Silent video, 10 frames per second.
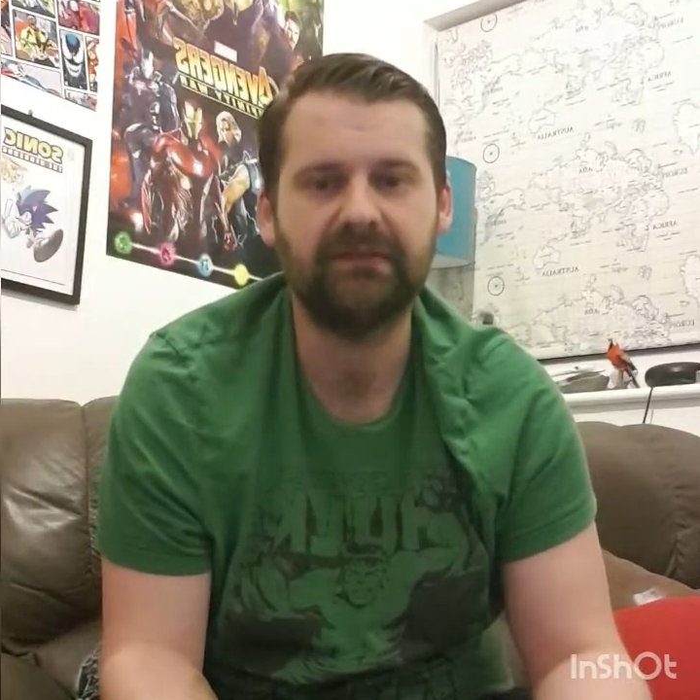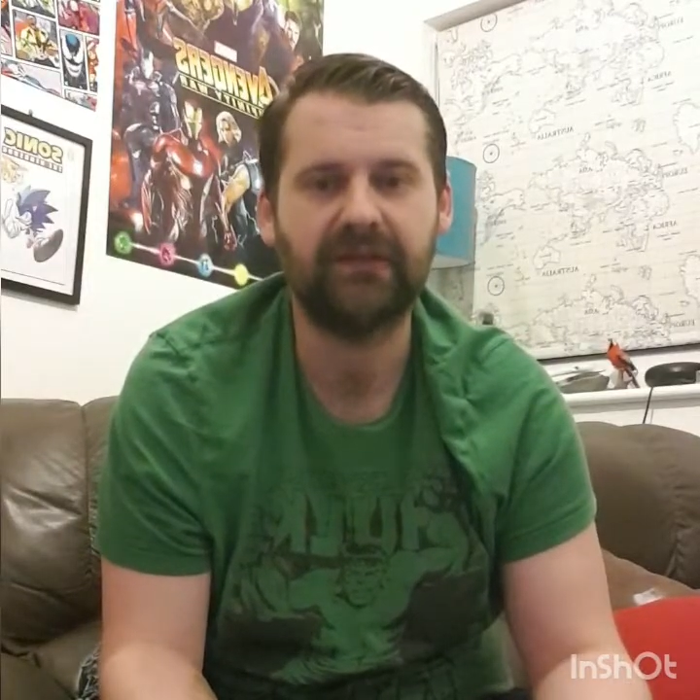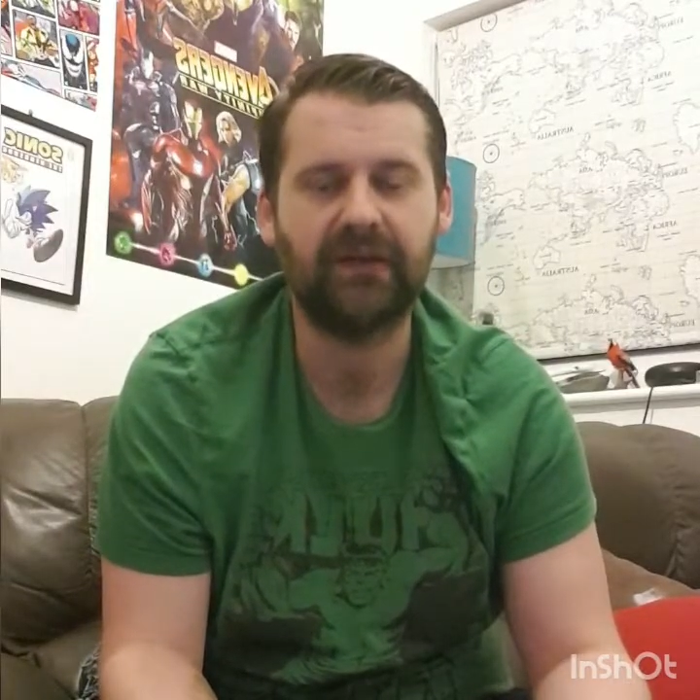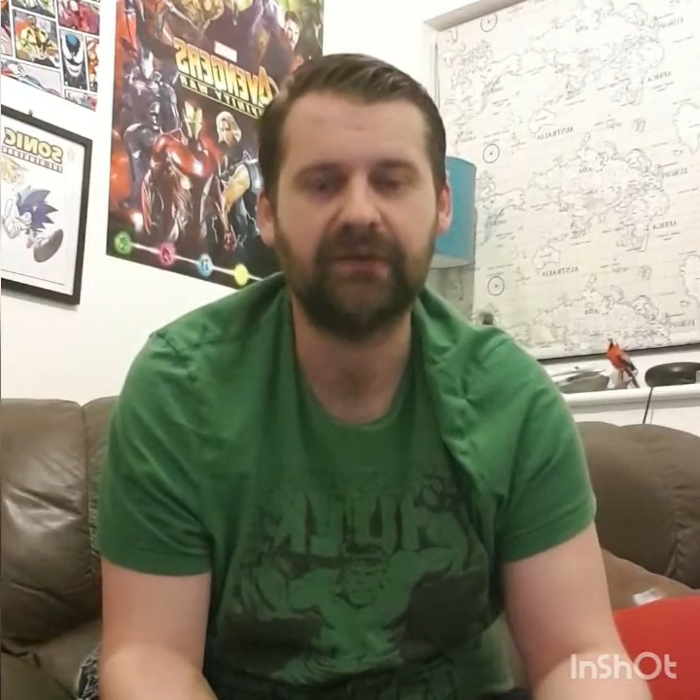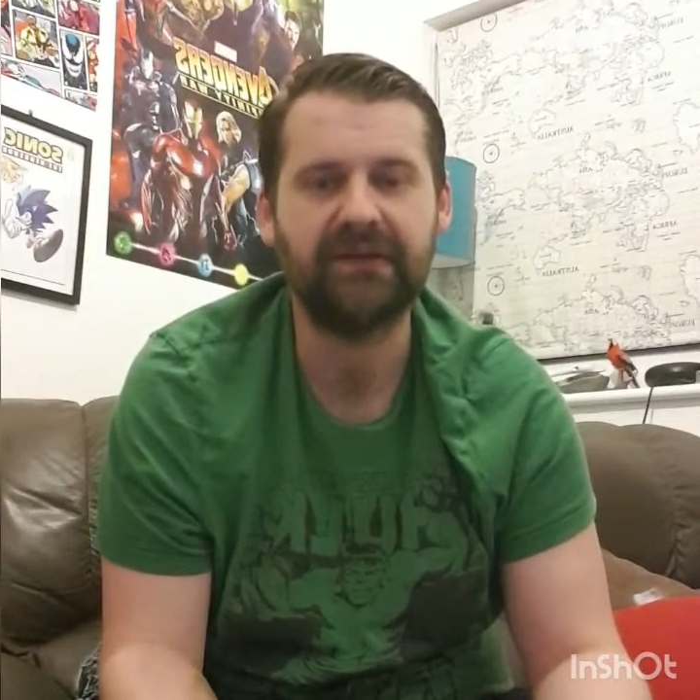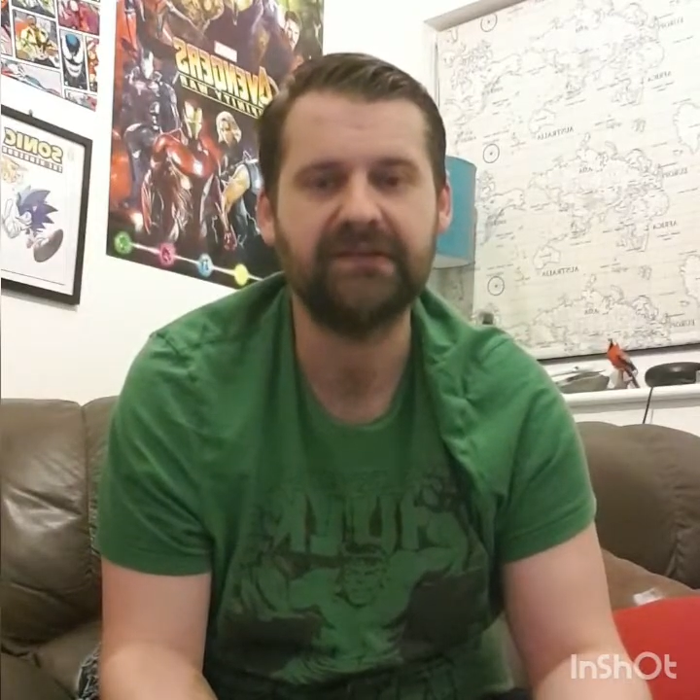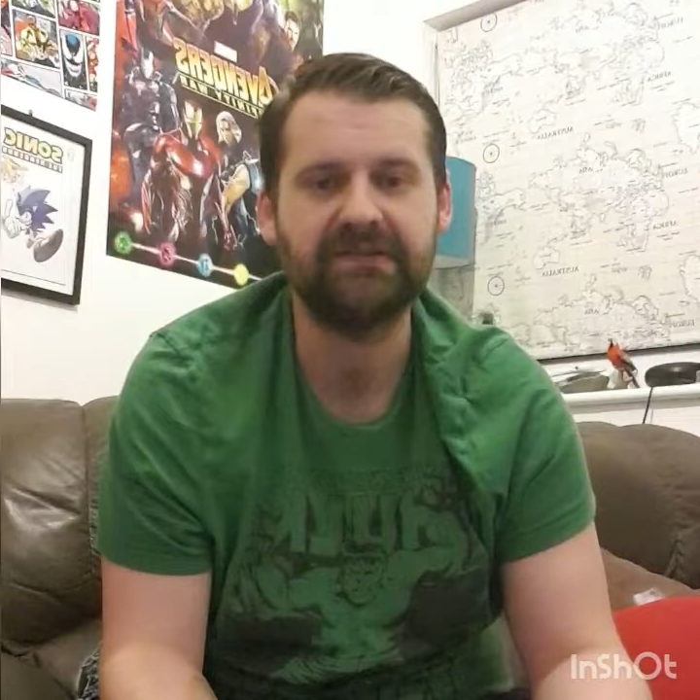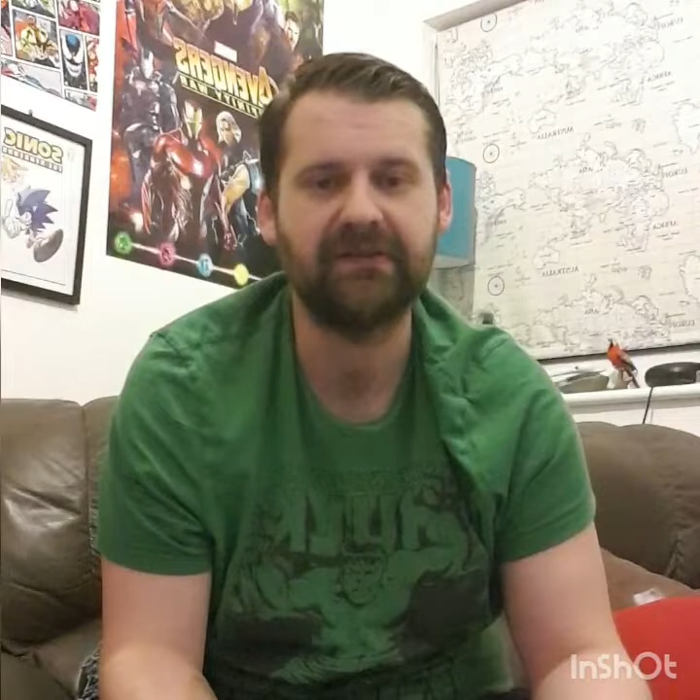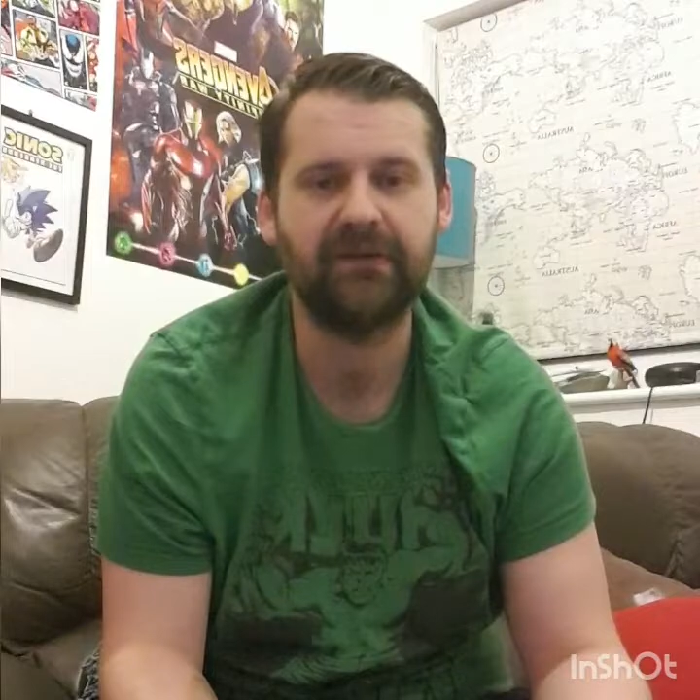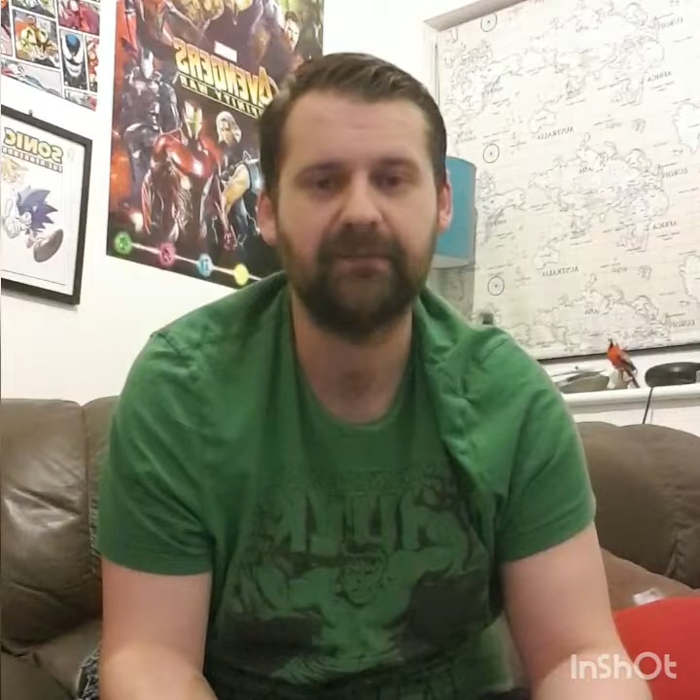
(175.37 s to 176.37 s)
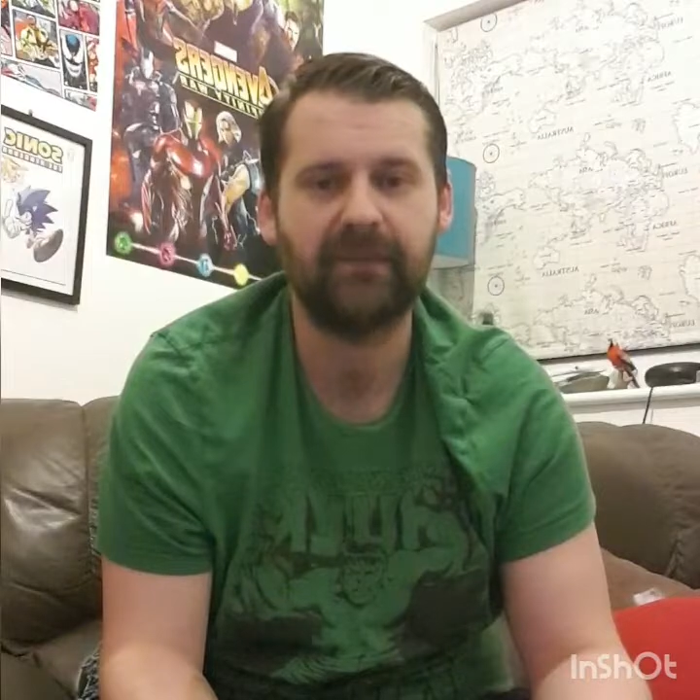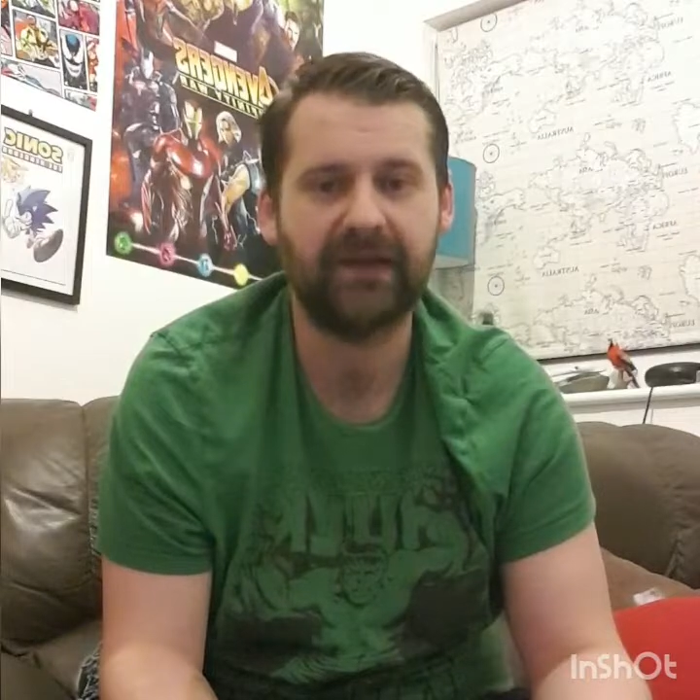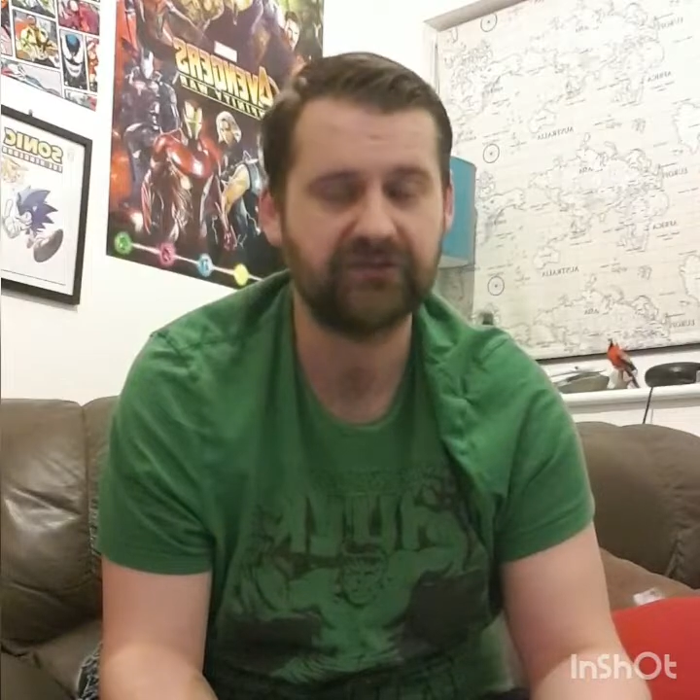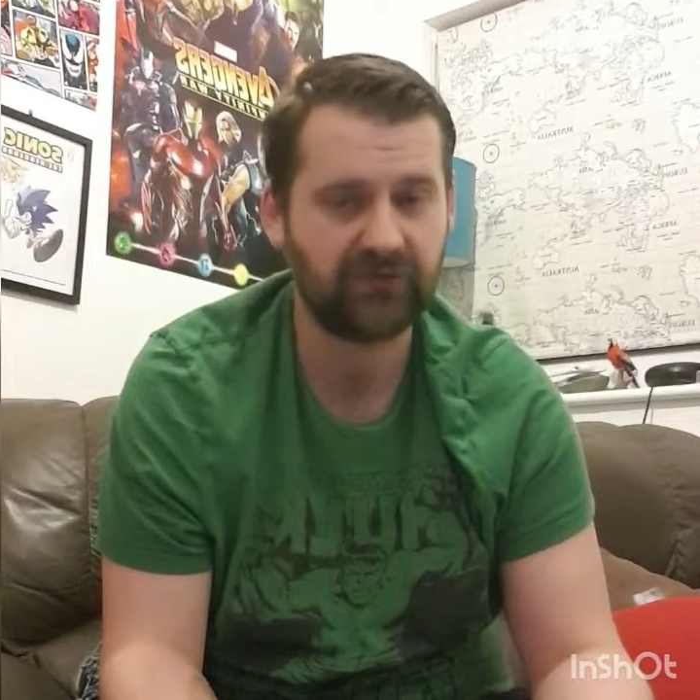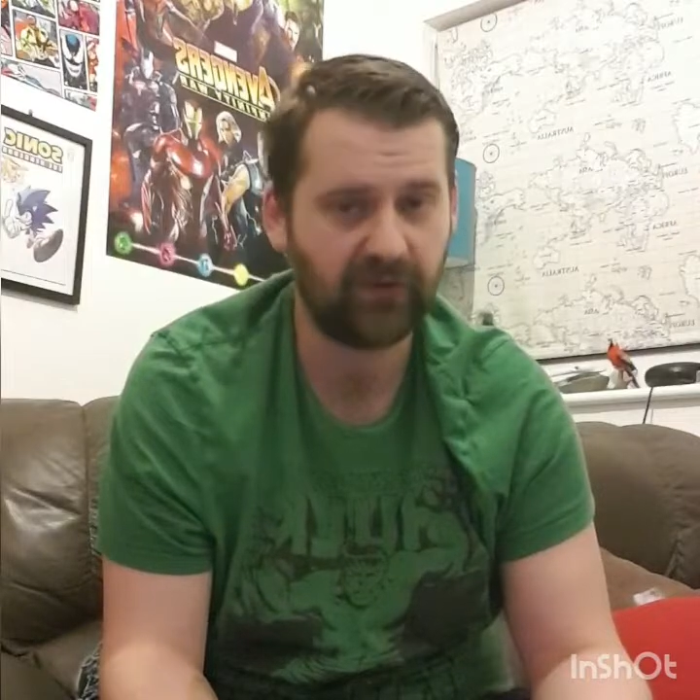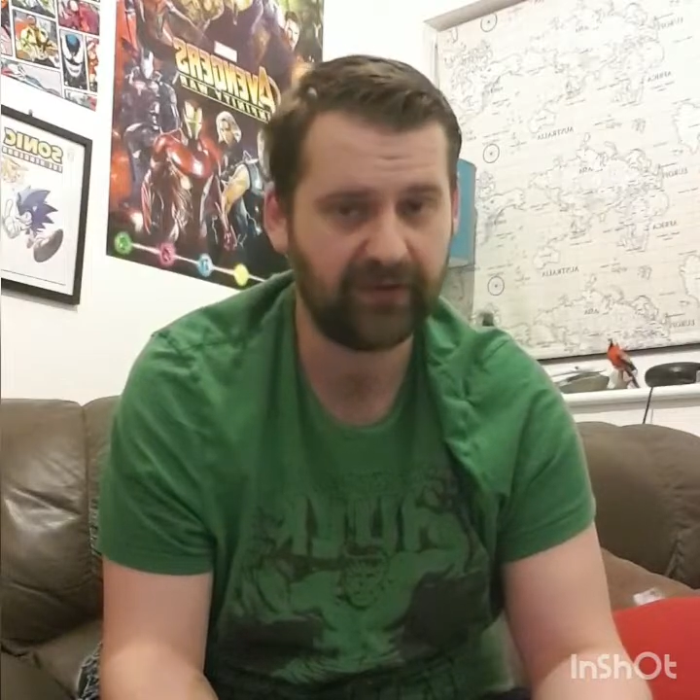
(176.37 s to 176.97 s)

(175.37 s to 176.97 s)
you know, these extra